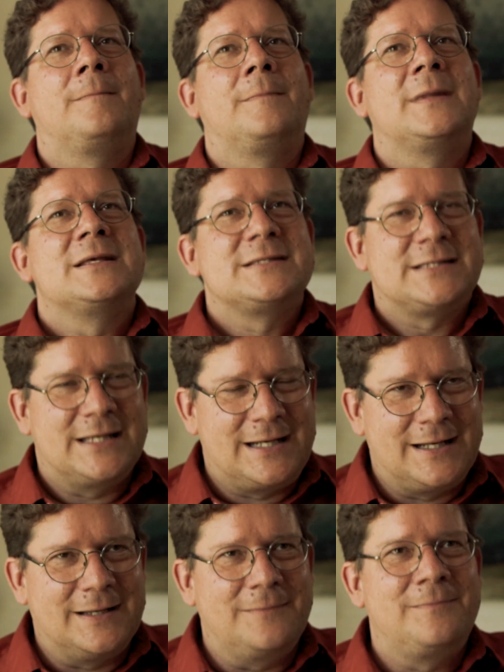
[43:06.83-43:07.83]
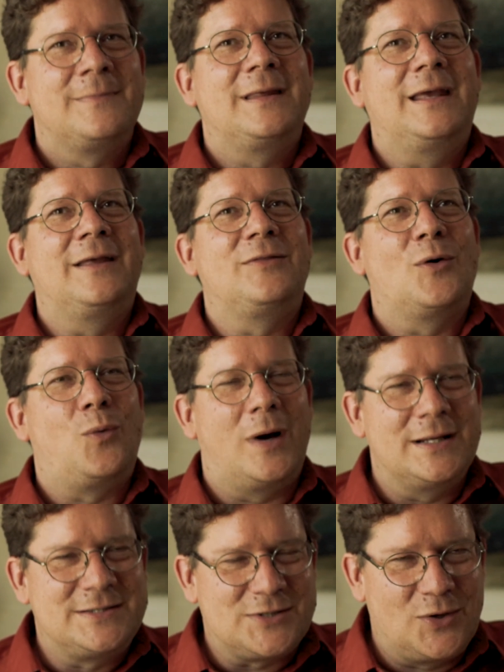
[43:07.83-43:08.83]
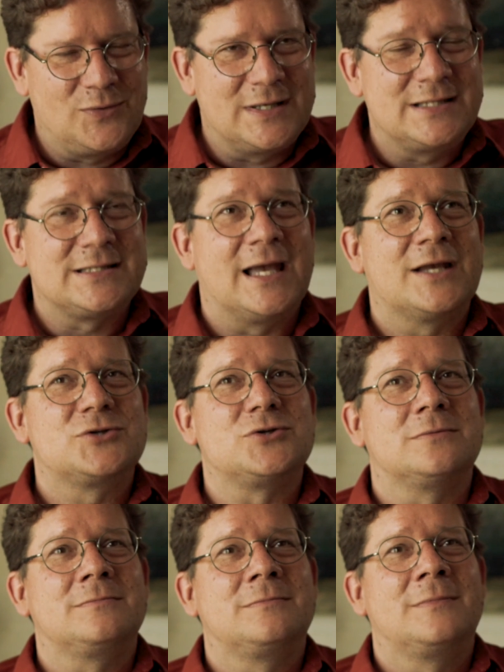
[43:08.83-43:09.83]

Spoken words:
sitting in the whites only section,